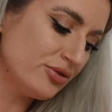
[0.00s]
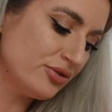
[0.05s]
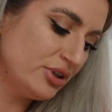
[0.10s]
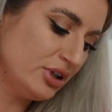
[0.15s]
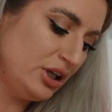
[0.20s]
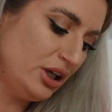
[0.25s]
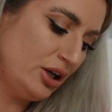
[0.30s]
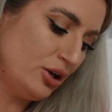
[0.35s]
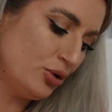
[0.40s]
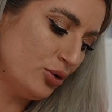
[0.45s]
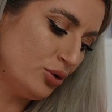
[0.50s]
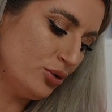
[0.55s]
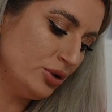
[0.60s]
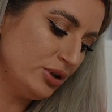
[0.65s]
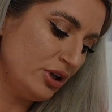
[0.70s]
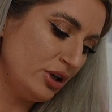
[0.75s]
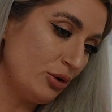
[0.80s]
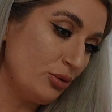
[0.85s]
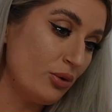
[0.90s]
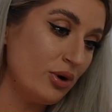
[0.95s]
of the
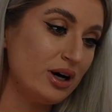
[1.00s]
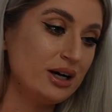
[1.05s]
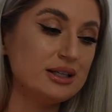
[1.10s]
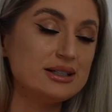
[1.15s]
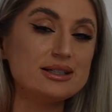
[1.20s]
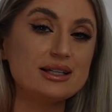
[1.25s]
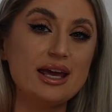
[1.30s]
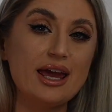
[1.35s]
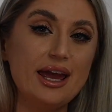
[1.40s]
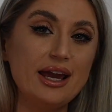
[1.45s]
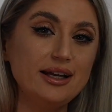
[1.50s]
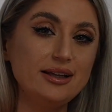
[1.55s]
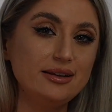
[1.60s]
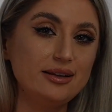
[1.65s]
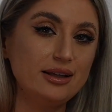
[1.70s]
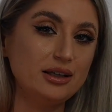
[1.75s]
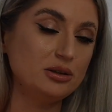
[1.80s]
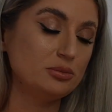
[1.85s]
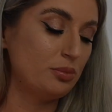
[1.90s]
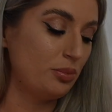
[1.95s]
hoodie was
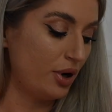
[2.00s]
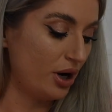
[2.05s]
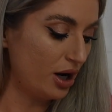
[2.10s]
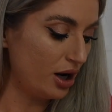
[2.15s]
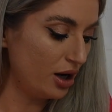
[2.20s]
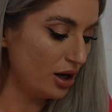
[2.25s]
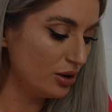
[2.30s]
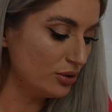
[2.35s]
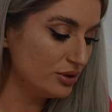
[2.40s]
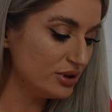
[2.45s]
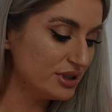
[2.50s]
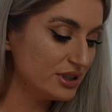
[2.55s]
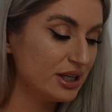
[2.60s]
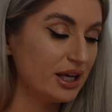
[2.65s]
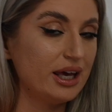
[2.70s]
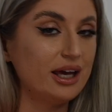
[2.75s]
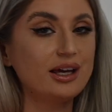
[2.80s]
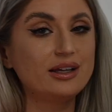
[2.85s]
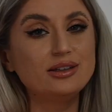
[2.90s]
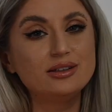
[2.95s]
£18,
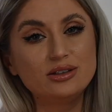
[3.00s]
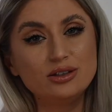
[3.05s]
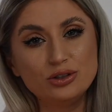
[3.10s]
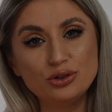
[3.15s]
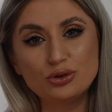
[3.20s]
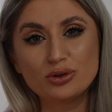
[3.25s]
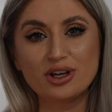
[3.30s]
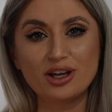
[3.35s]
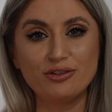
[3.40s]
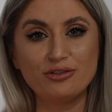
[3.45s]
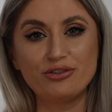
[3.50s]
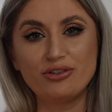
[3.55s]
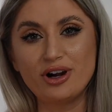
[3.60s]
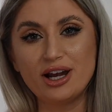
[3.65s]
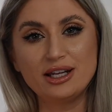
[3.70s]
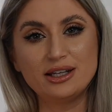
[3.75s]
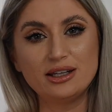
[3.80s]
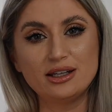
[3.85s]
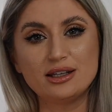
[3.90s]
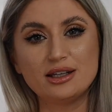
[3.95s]
and you can
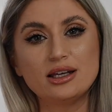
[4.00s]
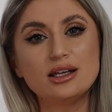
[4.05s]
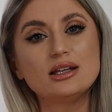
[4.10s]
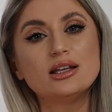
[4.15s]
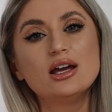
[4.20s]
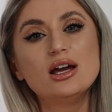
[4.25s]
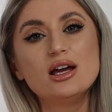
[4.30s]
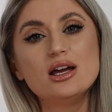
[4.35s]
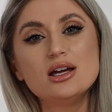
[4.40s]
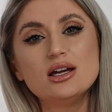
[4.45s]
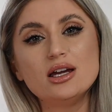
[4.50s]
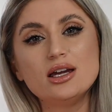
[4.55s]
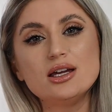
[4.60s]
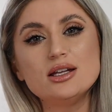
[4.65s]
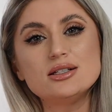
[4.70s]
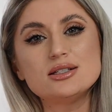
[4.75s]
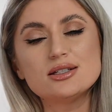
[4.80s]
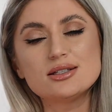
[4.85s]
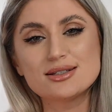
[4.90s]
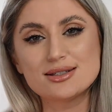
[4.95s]
find it
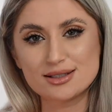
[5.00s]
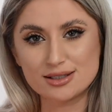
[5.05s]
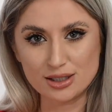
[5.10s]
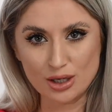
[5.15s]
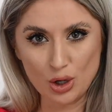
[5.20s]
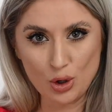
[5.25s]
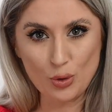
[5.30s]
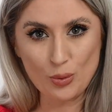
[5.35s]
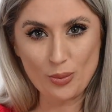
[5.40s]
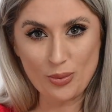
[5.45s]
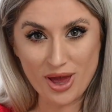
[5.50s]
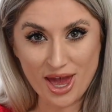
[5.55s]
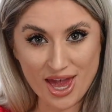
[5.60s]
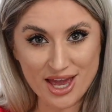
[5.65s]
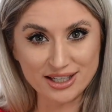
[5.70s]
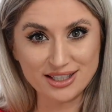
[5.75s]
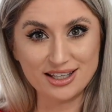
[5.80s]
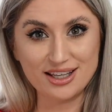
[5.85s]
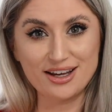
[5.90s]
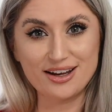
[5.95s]
in so
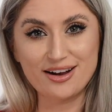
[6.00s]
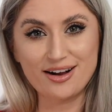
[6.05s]
many